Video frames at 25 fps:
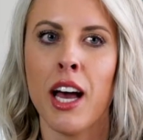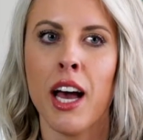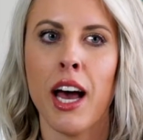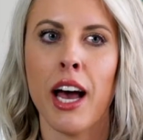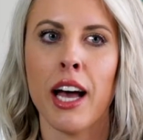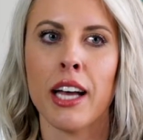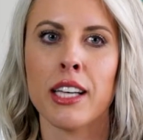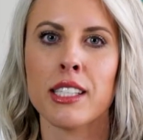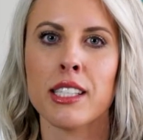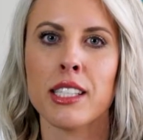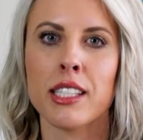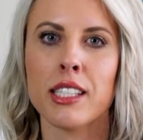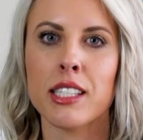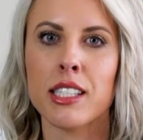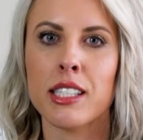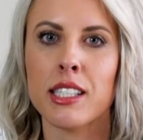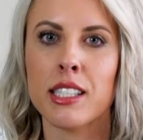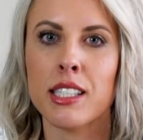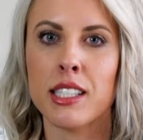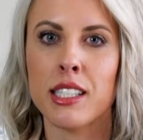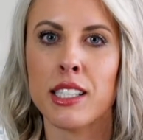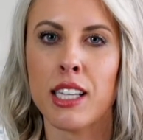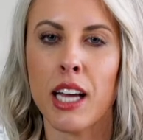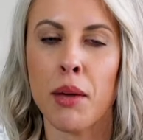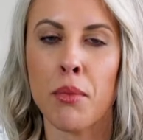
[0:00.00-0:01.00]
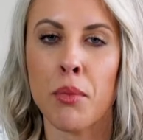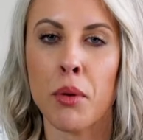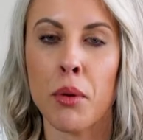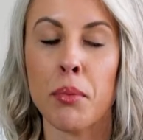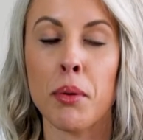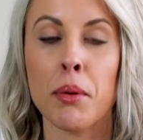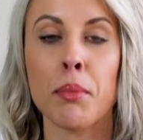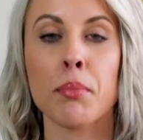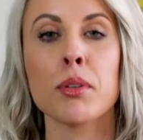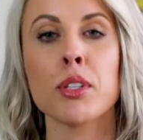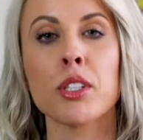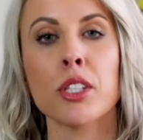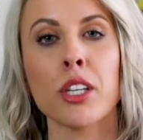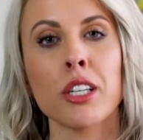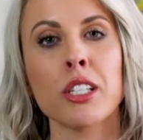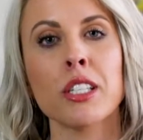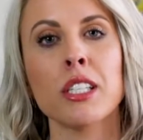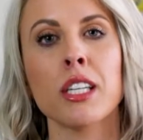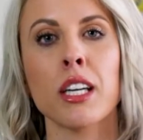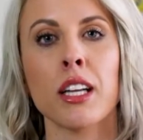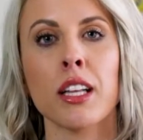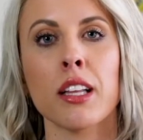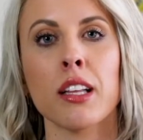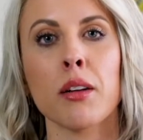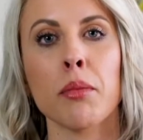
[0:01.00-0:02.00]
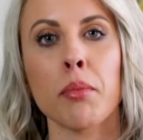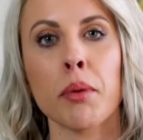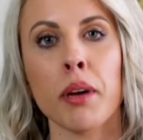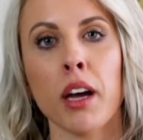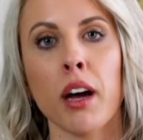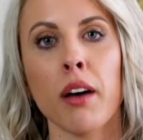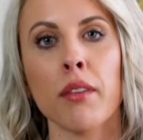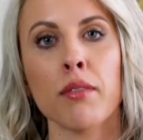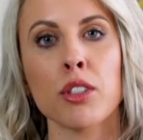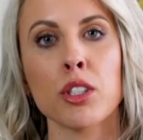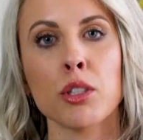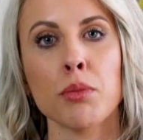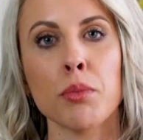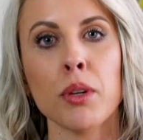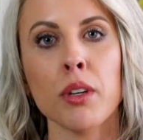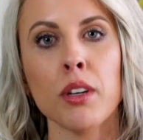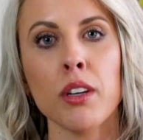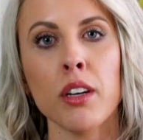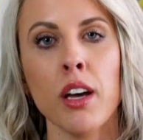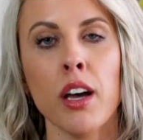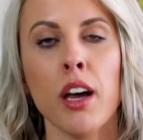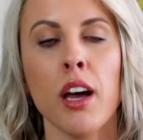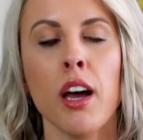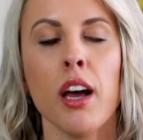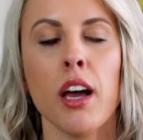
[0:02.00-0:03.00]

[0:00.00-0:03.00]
as this is the time where people start to get a little bit comfortable